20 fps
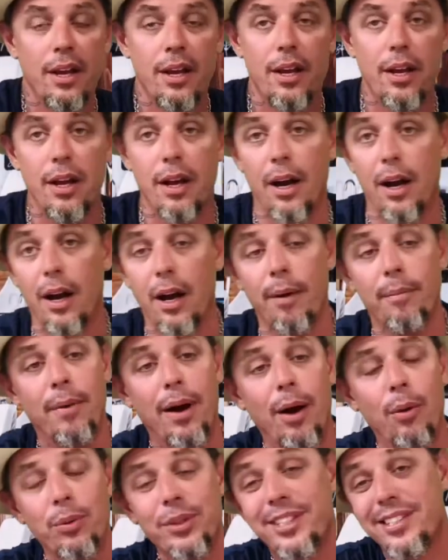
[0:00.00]
I
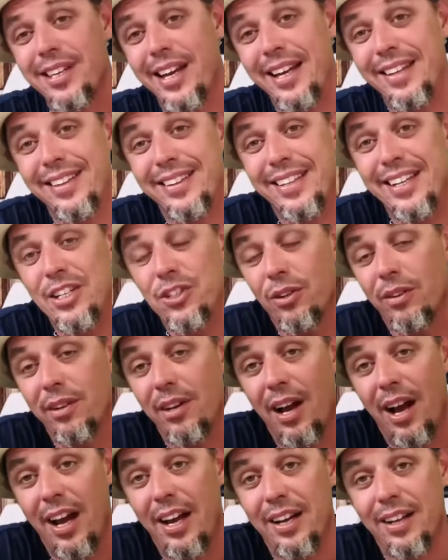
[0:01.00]
would say that these are
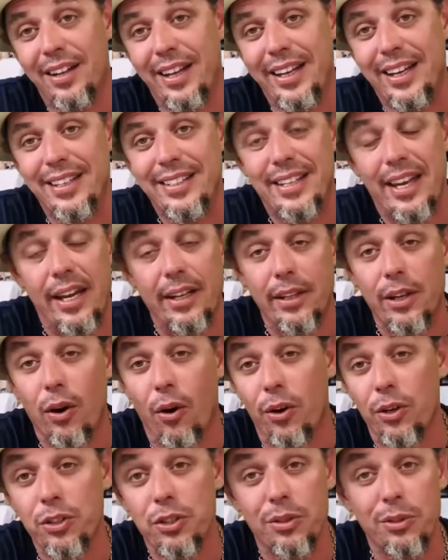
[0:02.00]
not like a daily
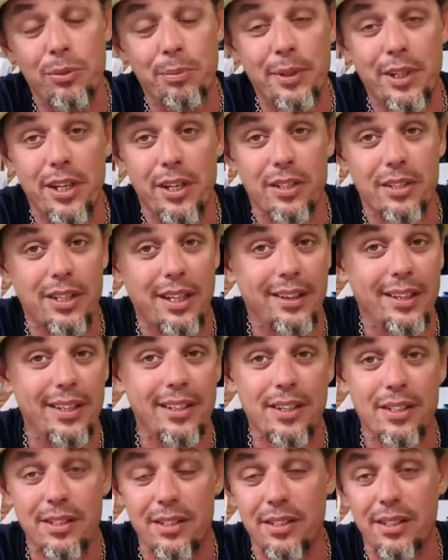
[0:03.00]
arsenal, because I think
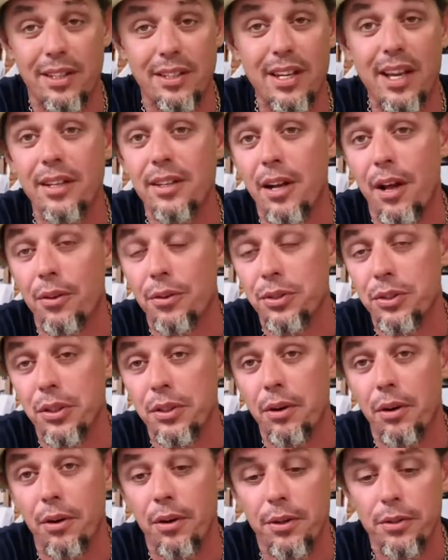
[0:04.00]
this is a $10
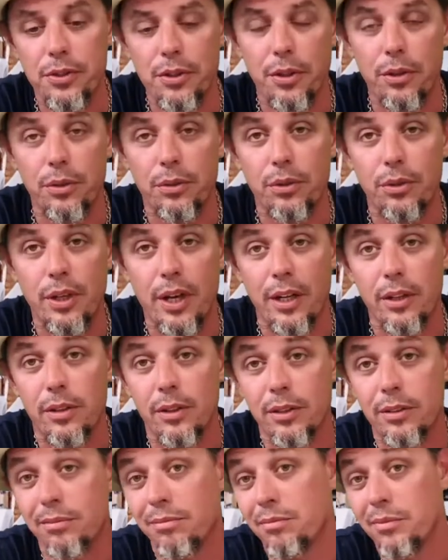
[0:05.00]
cigar. So you got to
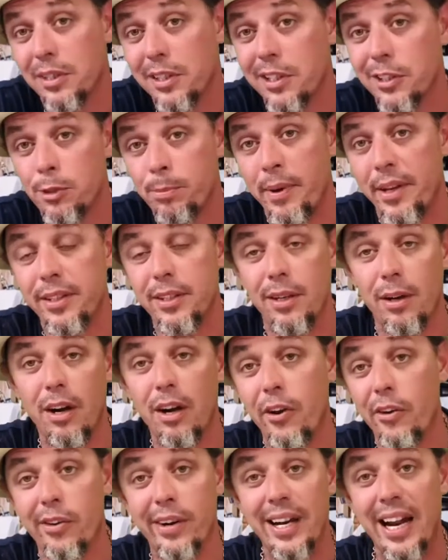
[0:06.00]
look at spending
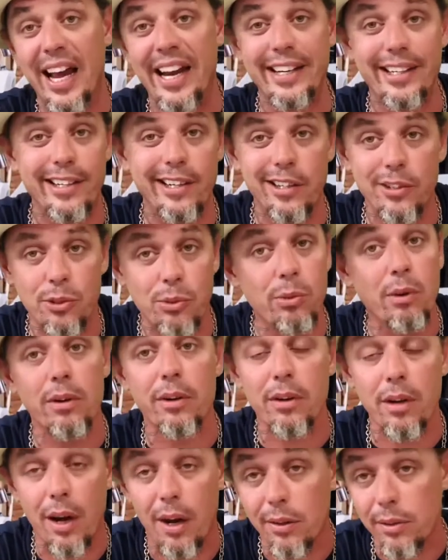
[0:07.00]
$190 to
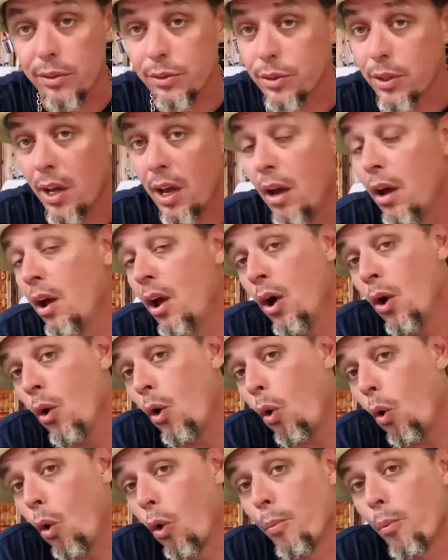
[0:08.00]
$200
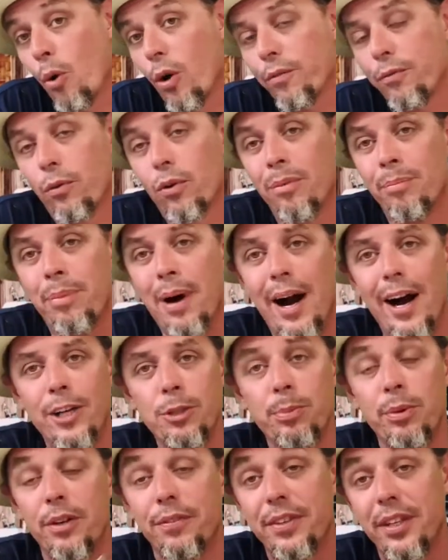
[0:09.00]
or more for a box.
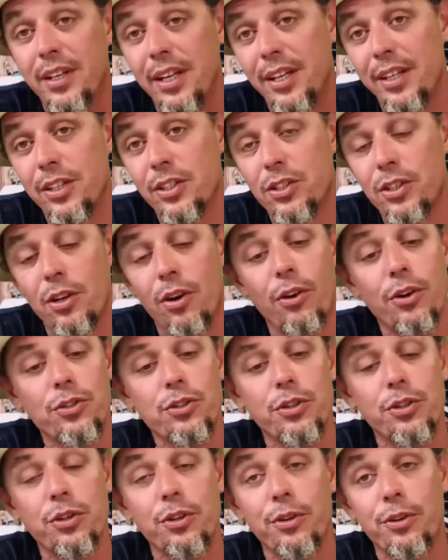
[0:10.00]
But if Connecticut cigars are
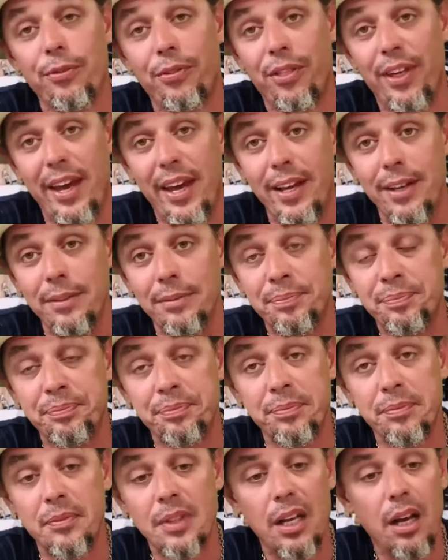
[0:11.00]
your thing,
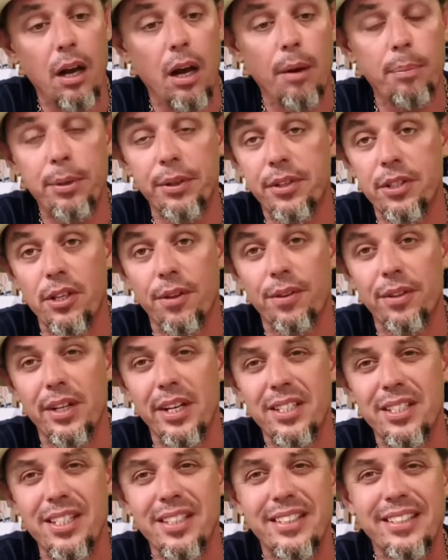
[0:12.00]
put this on the
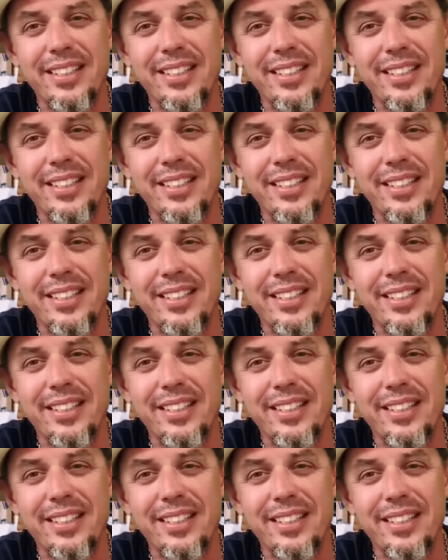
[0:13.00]
list. Cause